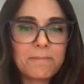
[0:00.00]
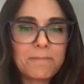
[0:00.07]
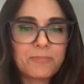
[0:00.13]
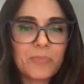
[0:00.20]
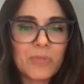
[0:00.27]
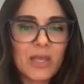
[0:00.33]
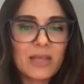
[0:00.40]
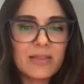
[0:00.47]

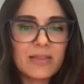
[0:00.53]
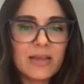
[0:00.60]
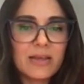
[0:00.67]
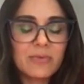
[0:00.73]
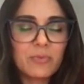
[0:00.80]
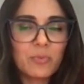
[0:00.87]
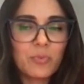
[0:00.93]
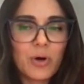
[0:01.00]
they
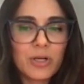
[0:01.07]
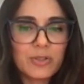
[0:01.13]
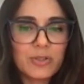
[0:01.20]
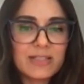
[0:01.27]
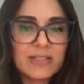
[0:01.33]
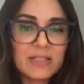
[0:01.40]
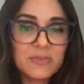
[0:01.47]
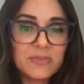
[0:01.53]
wanted to
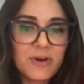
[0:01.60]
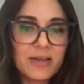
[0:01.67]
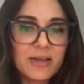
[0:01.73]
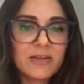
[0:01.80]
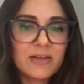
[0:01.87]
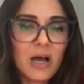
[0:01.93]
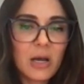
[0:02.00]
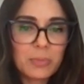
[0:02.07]
identify the
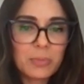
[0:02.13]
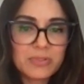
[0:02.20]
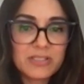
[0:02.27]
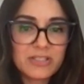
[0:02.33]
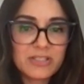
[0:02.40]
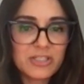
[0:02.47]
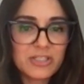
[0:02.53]
compositional